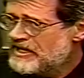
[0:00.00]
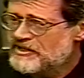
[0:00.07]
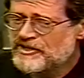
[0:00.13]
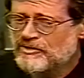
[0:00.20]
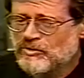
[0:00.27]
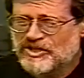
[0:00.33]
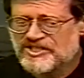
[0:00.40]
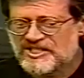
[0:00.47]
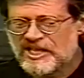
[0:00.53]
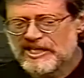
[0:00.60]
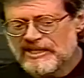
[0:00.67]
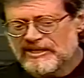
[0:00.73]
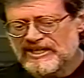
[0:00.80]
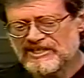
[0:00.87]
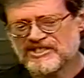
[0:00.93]
In other words,
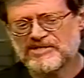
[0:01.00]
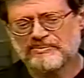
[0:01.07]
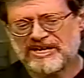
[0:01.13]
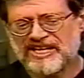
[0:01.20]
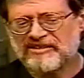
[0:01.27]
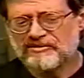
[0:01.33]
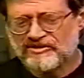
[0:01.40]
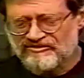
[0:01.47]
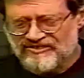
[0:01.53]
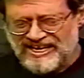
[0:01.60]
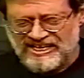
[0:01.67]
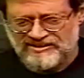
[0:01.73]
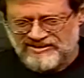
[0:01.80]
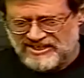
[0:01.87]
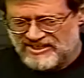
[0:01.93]
in spite of the
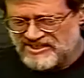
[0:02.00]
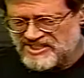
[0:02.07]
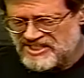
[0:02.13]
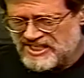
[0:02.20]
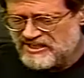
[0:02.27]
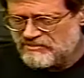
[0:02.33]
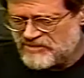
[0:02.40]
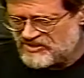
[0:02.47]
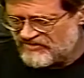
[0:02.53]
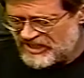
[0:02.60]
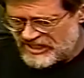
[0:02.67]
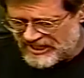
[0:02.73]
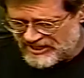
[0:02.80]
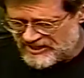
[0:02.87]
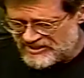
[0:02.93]
fact that it seems
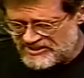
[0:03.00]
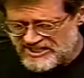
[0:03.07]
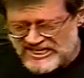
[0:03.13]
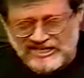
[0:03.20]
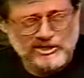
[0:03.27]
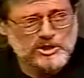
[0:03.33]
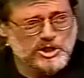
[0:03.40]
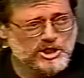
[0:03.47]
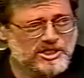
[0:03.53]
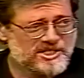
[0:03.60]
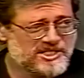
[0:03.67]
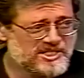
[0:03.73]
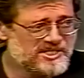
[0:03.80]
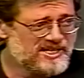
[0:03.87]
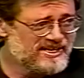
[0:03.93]
very
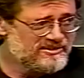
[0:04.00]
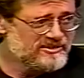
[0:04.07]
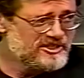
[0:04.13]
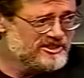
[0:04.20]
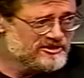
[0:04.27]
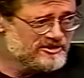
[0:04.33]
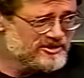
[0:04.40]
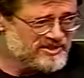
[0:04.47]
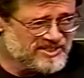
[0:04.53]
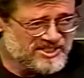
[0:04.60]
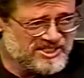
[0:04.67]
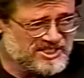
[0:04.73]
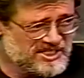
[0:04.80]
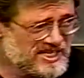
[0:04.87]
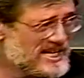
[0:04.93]
contentious down here on the
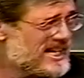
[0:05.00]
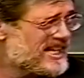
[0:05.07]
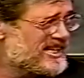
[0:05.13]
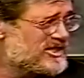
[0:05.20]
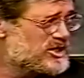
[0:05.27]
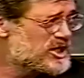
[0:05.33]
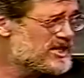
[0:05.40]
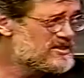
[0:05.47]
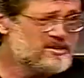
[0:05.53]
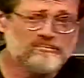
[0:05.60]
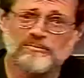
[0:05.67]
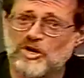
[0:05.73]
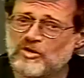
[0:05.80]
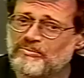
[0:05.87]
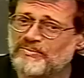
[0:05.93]
stage at
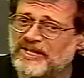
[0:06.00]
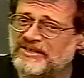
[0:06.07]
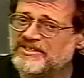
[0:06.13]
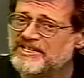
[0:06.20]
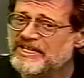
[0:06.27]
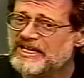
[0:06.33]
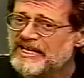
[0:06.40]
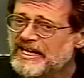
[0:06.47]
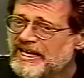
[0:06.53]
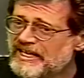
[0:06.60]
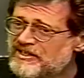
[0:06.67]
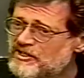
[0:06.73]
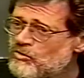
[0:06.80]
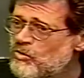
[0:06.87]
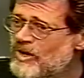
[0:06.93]
the moment,
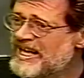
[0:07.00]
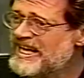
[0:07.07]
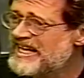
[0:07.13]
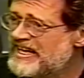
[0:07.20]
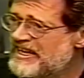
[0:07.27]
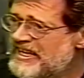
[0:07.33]
in a way